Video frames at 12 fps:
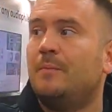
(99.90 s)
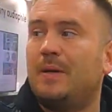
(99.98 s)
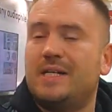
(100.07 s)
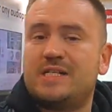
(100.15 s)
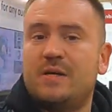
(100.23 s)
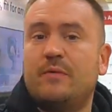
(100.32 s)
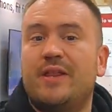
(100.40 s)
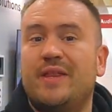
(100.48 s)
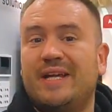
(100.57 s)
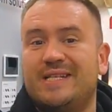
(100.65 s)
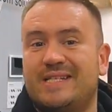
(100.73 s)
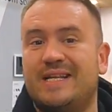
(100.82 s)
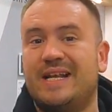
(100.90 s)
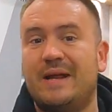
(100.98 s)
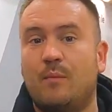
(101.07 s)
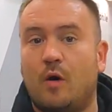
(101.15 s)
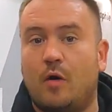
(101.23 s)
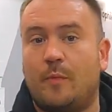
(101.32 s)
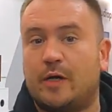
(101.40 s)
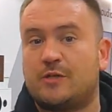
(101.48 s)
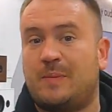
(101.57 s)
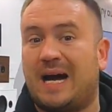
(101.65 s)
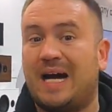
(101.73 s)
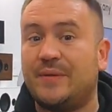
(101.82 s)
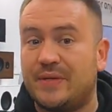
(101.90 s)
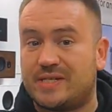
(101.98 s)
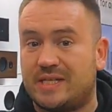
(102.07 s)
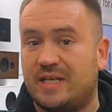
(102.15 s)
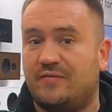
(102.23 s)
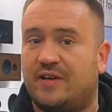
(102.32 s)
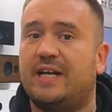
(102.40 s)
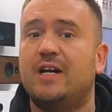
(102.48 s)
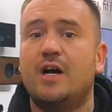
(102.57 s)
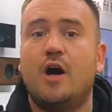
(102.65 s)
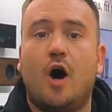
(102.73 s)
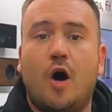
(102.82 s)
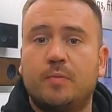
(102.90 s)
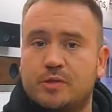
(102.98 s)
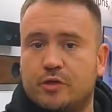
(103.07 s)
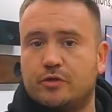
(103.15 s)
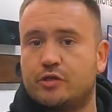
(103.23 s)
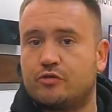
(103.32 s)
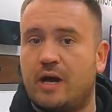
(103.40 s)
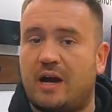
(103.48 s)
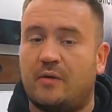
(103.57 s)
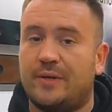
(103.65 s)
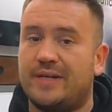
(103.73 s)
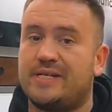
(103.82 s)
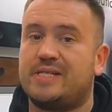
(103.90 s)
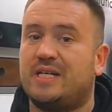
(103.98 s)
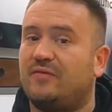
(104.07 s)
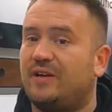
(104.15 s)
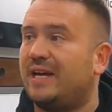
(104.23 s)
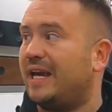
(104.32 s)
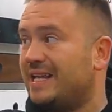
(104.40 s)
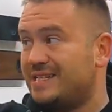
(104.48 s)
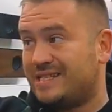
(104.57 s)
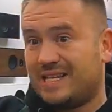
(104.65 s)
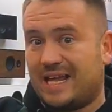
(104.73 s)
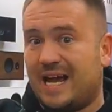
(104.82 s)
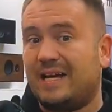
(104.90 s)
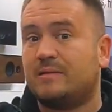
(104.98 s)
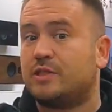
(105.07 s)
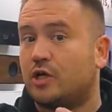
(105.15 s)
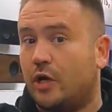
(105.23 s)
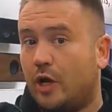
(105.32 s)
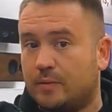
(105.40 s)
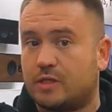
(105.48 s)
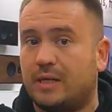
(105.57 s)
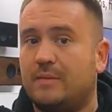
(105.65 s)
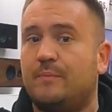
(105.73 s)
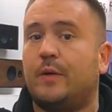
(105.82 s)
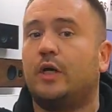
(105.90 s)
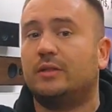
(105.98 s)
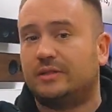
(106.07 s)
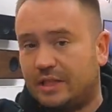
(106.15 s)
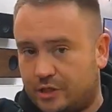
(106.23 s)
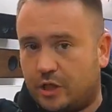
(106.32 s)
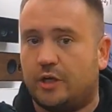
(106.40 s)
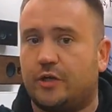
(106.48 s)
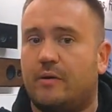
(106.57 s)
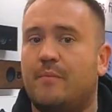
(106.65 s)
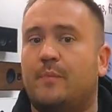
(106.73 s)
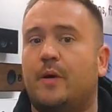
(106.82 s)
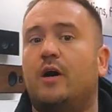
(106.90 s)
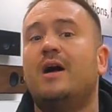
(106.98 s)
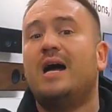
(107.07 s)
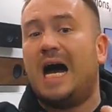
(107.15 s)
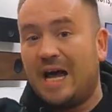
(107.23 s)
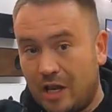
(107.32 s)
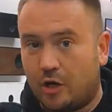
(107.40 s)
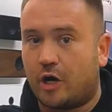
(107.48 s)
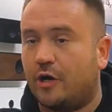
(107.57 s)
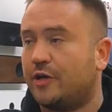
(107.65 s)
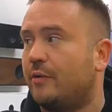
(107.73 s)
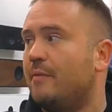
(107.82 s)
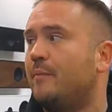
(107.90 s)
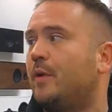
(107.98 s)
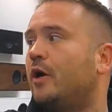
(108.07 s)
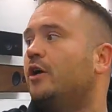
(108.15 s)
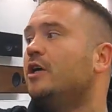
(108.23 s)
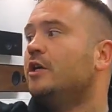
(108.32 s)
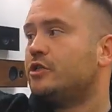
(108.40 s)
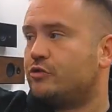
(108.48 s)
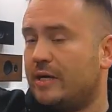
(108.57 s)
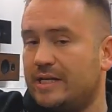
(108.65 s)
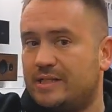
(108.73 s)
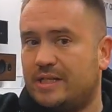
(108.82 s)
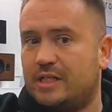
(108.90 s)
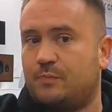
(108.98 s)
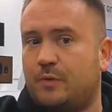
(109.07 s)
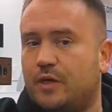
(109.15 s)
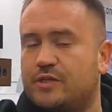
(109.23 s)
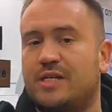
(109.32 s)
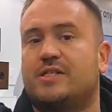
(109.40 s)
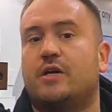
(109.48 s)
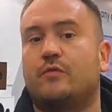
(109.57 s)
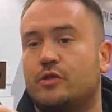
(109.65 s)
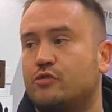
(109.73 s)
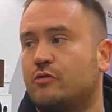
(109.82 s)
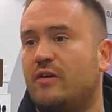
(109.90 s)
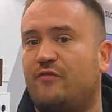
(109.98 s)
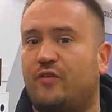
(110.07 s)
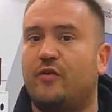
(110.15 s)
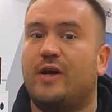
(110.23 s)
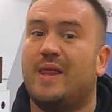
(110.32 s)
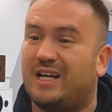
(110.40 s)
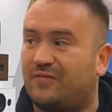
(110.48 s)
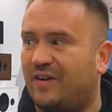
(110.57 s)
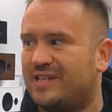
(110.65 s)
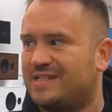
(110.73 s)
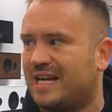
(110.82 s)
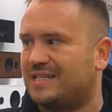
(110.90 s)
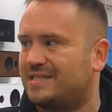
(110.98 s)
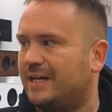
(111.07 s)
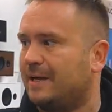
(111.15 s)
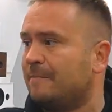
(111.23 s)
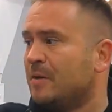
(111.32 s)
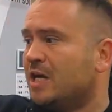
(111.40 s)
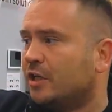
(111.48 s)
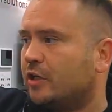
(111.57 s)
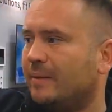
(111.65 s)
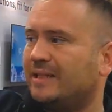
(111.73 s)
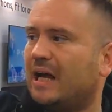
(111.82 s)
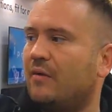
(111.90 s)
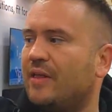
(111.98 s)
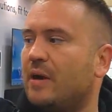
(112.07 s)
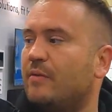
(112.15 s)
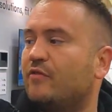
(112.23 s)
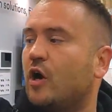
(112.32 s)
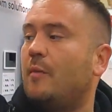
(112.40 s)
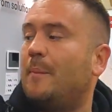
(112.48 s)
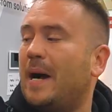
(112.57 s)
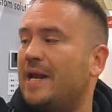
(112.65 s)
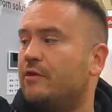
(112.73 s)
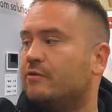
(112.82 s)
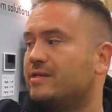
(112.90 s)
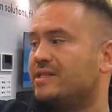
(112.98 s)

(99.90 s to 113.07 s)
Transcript: placing one of these in an in-wall box behind the TV, optical straight out of the TV into there. It's got an optical input, digital audio input, analog audio input, straight into this processor, will stream through, and that is fantastic. Coming down there, we've got a binary